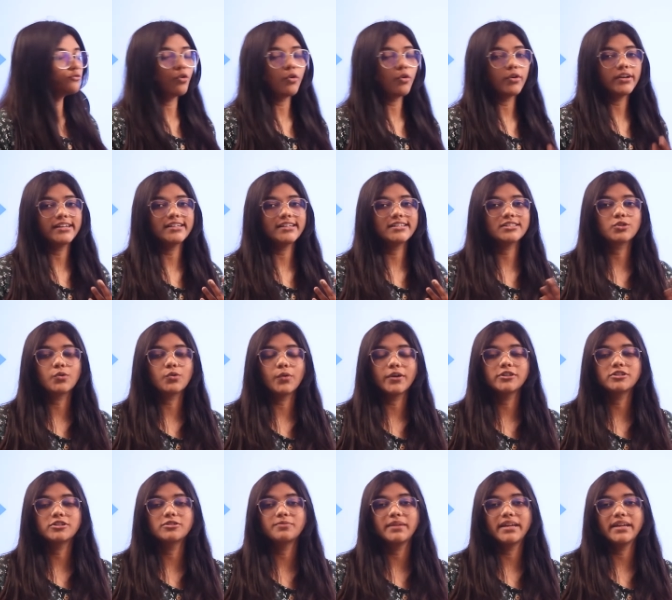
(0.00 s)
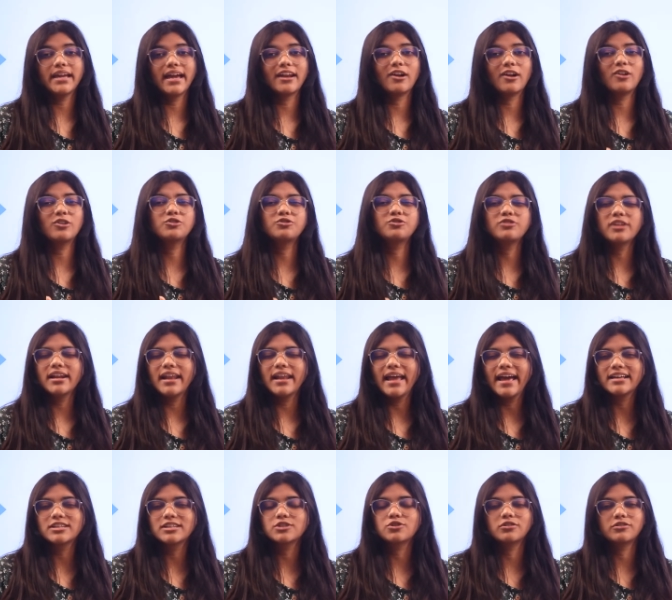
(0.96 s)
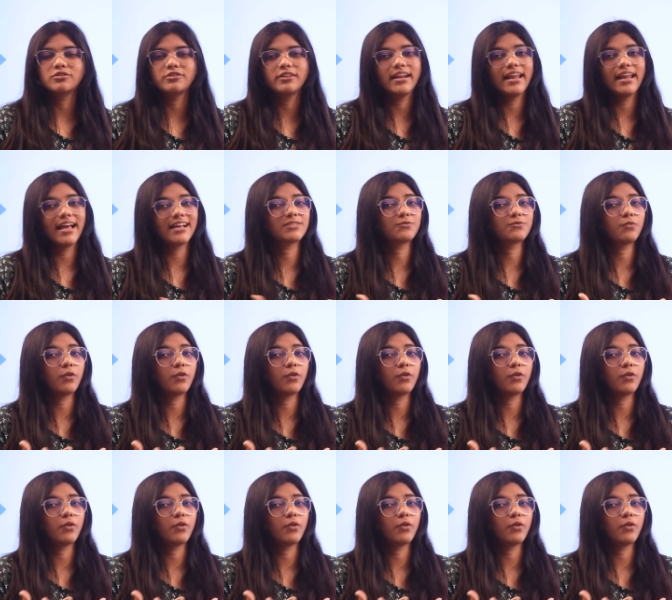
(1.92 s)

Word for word: four, it is going to be around three lakhs to three lakhs